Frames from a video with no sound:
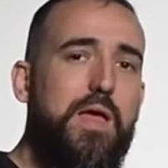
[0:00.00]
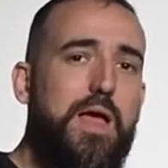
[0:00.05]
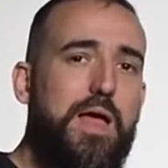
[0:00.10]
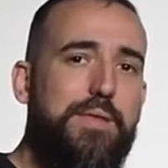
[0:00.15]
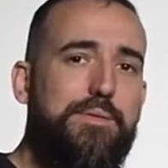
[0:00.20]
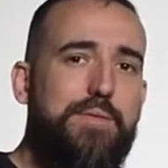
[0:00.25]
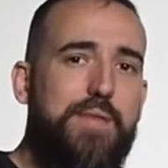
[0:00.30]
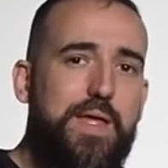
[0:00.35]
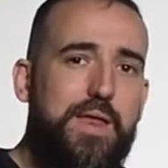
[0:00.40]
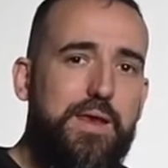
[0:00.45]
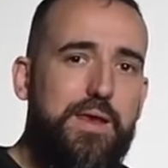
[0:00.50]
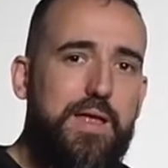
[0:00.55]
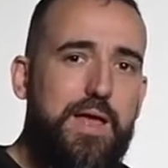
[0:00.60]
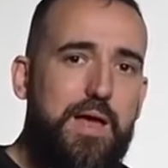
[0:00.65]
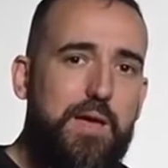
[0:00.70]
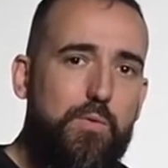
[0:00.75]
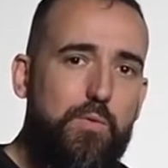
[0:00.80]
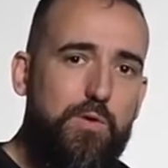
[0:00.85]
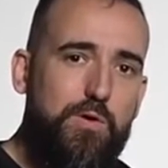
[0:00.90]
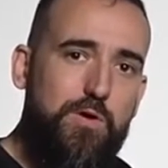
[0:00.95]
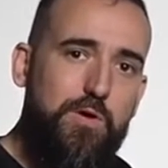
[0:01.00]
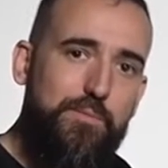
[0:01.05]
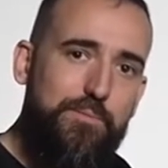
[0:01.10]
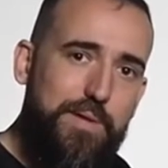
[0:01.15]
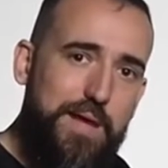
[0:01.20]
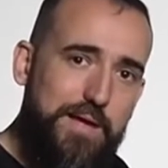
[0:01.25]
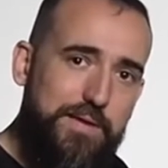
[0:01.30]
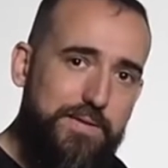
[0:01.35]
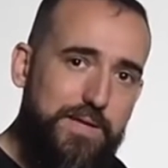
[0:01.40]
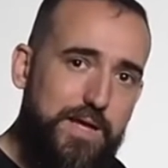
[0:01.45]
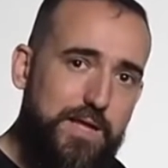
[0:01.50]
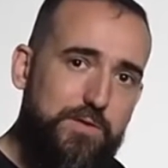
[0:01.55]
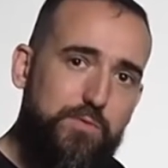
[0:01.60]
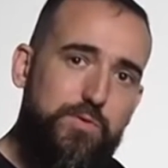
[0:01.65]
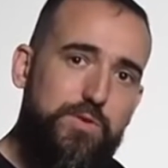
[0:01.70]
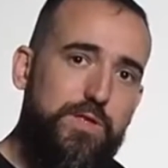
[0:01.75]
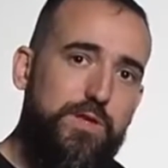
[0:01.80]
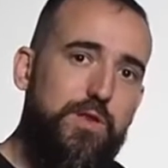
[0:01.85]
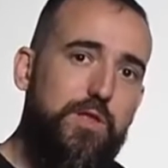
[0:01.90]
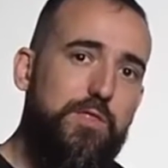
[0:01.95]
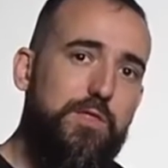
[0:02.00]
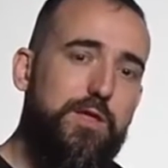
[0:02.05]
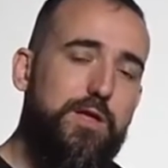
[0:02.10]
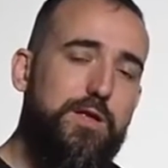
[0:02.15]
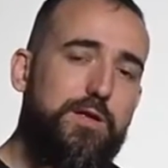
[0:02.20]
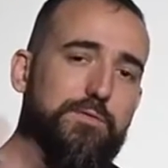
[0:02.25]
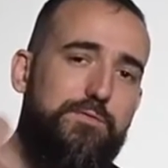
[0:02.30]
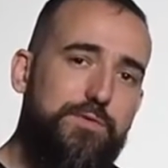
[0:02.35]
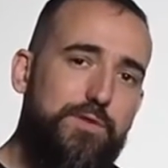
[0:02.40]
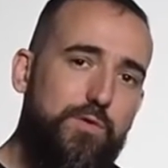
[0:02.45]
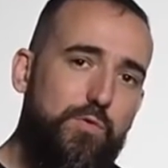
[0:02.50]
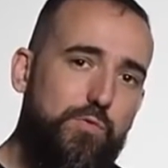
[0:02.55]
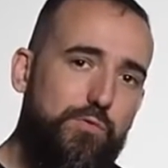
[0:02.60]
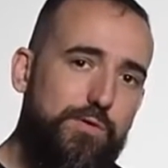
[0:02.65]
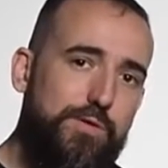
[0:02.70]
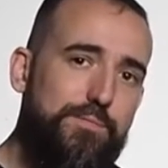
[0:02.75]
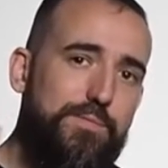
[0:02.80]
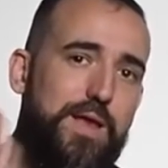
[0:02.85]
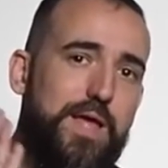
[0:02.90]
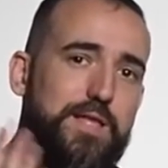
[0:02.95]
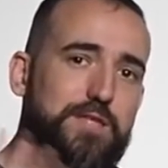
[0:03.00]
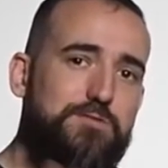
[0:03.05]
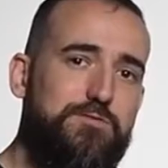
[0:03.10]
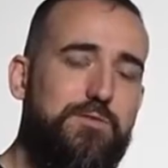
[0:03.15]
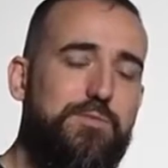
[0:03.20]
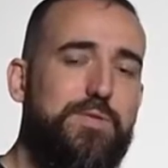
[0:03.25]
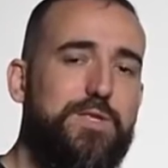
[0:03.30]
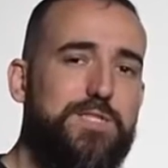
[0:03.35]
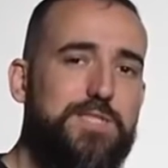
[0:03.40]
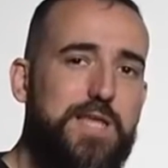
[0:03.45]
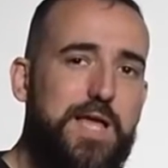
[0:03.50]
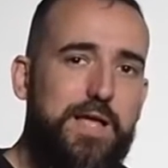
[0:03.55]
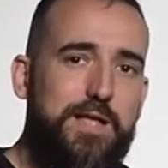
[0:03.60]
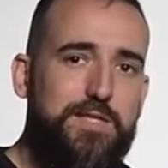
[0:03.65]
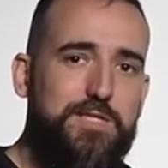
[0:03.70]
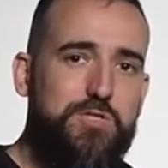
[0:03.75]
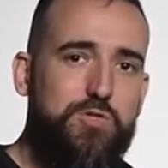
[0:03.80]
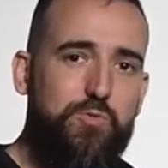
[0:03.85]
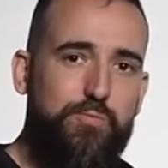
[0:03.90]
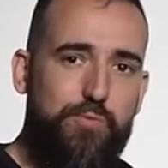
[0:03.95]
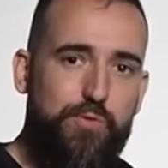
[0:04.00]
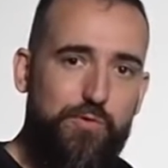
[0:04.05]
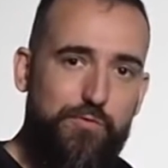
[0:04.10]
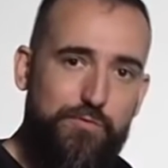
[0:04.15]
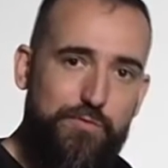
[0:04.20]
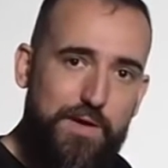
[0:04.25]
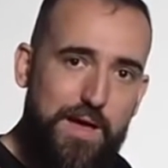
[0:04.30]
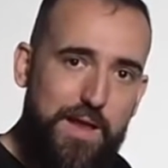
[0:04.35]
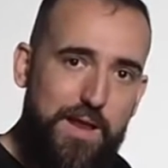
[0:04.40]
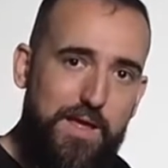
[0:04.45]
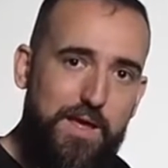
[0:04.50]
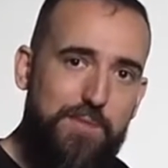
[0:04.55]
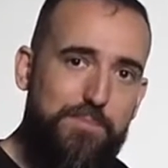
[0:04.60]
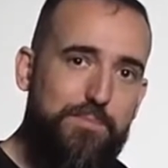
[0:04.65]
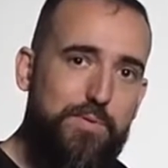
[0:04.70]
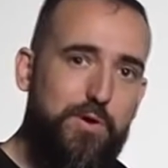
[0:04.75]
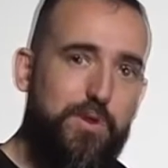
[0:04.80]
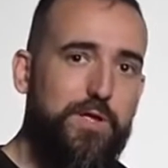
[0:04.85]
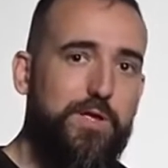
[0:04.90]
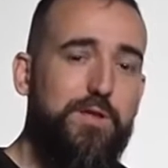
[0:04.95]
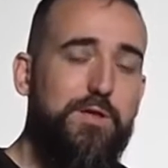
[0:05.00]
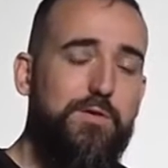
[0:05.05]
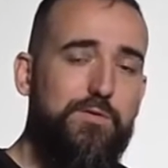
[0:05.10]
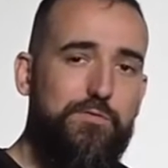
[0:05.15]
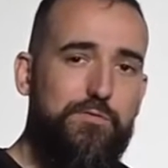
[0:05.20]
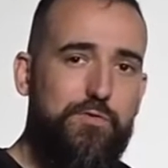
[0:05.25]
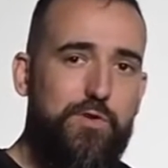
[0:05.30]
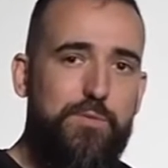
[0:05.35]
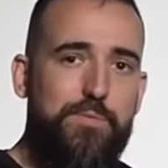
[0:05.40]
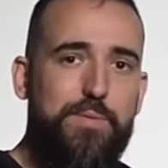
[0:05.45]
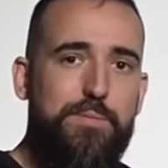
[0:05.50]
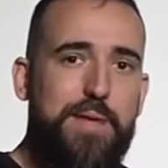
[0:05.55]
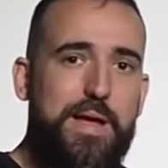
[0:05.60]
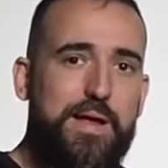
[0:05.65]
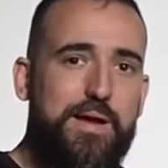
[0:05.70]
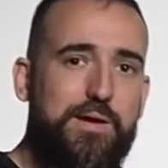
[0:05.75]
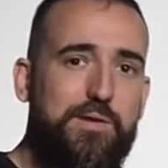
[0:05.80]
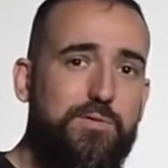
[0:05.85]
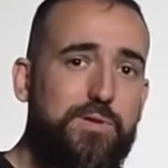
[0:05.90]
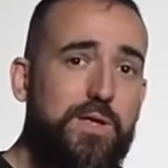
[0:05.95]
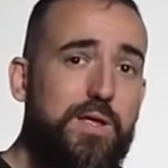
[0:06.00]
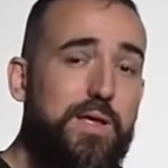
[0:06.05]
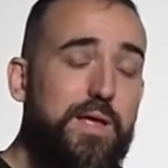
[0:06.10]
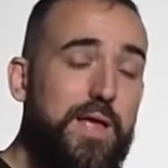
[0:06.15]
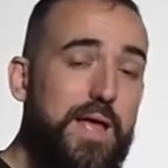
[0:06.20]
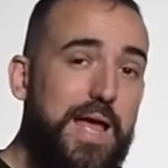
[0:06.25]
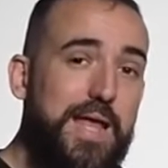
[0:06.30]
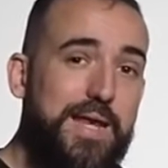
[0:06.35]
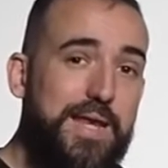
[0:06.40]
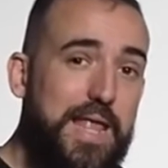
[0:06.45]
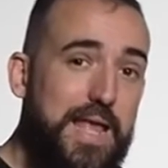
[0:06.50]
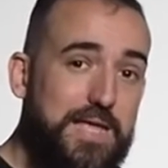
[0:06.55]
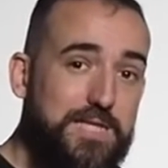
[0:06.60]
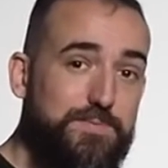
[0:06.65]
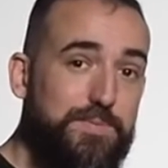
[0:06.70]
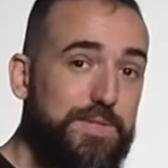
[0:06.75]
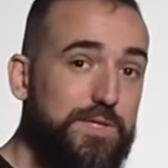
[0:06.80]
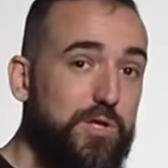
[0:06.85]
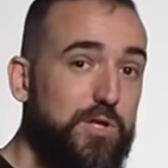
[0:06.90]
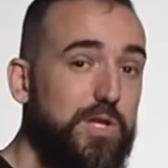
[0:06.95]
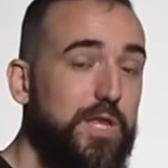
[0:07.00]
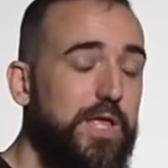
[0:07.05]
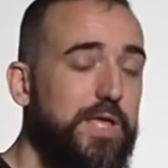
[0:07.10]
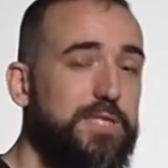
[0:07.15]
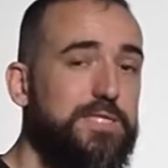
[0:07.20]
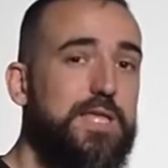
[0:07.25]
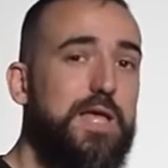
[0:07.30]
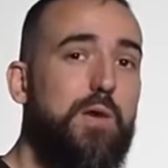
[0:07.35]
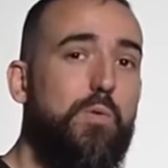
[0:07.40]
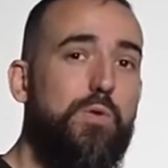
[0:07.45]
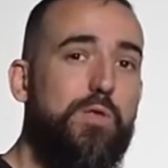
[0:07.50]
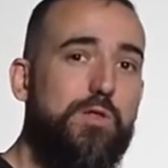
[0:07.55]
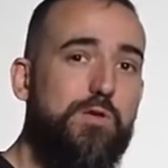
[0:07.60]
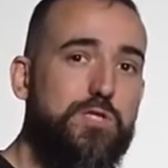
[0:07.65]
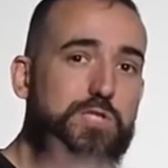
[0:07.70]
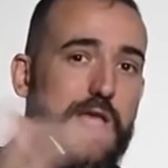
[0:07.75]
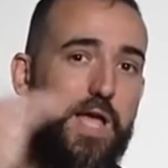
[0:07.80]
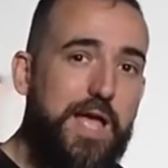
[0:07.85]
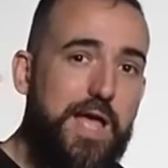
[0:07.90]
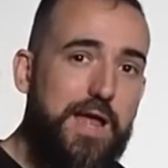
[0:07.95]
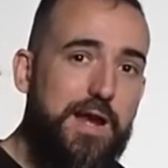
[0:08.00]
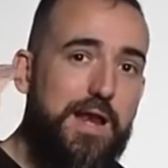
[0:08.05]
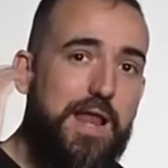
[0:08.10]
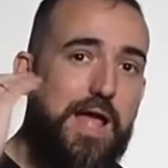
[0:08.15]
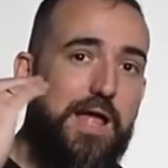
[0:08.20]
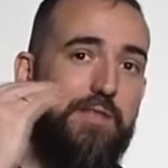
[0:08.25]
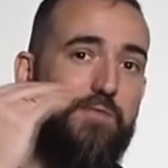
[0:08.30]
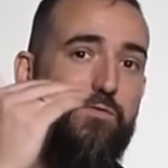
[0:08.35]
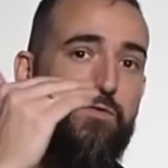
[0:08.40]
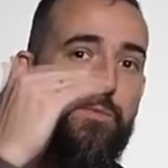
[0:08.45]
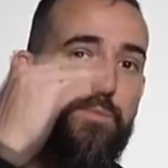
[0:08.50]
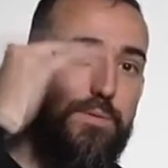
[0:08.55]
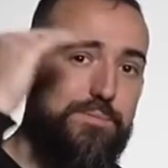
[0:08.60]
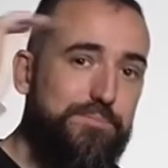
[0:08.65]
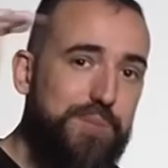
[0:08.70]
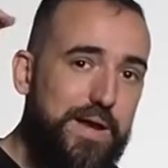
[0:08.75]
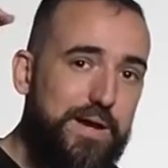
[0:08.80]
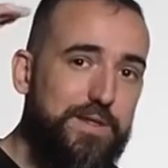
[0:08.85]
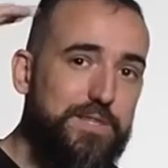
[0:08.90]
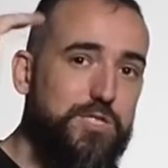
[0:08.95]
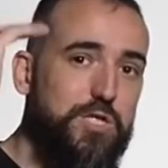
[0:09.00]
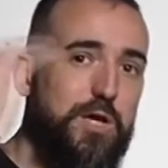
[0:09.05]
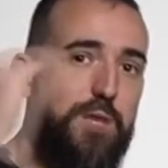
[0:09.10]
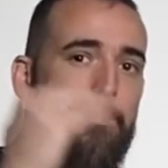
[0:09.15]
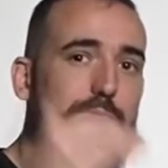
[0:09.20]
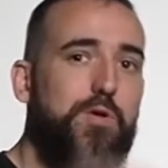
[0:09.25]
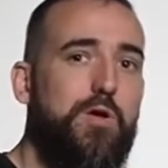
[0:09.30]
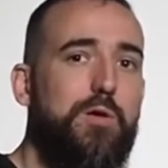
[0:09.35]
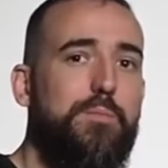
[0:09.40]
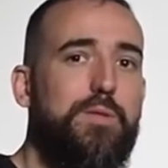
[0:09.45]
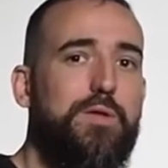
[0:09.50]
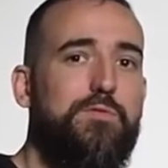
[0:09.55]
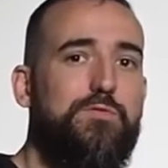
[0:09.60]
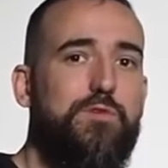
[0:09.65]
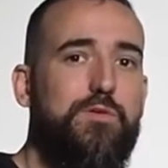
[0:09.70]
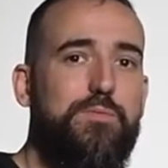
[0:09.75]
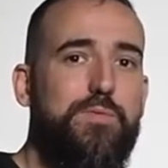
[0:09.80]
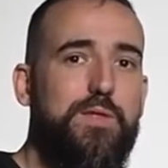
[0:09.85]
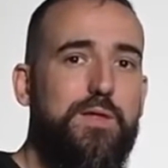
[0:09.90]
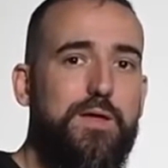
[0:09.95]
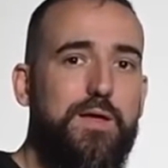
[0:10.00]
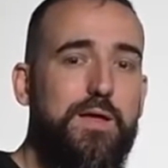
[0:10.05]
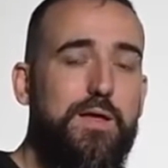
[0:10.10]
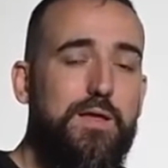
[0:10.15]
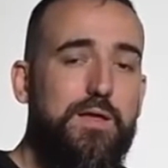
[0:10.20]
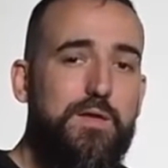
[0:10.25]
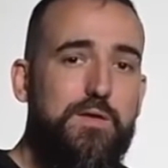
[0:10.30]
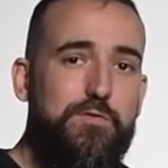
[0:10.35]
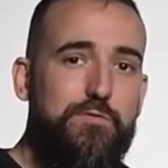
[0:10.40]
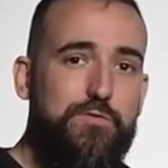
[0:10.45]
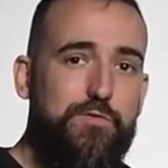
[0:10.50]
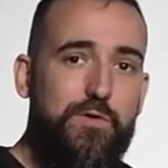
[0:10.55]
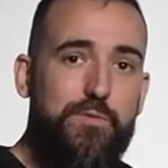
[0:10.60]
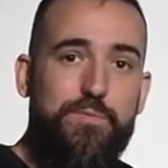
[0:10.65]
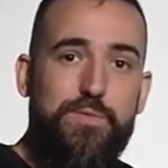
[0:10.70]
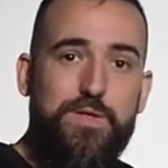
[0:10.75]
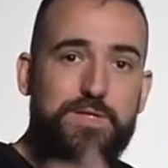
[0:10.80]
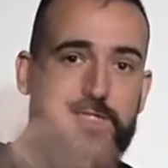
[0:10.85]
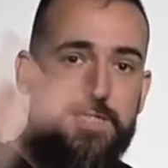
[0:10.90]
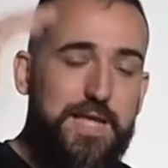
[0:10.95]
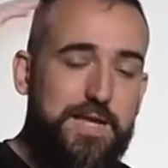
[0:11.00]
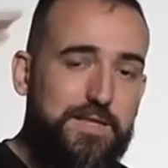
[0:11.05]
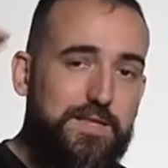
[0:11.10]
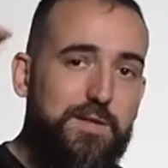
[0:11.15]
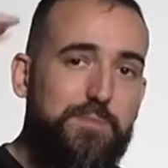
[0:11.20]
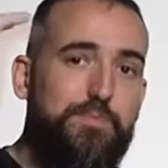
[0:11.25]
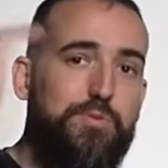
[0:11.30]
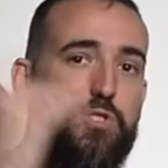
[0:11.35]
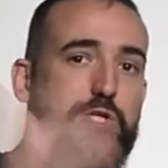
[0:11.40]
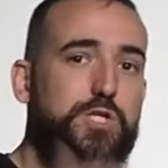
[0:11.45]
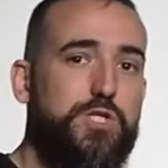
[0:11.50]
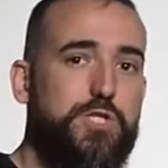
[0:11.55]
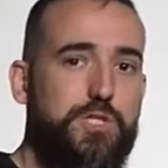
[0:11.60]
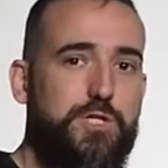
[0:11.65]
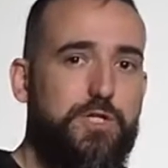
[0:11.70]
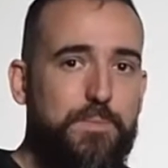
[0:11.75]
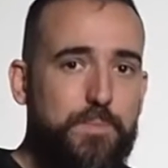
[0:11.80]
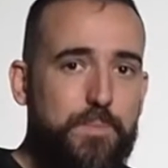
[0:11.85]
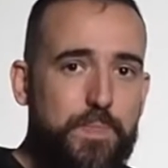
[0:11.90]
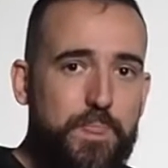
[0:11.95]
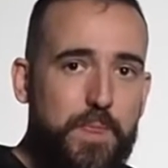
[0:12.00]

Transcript: And then I will combine that with another few rim lights from the sides to profile her body from the background. And last but not least, I will use a hair light from the very top coming from the zenithal position.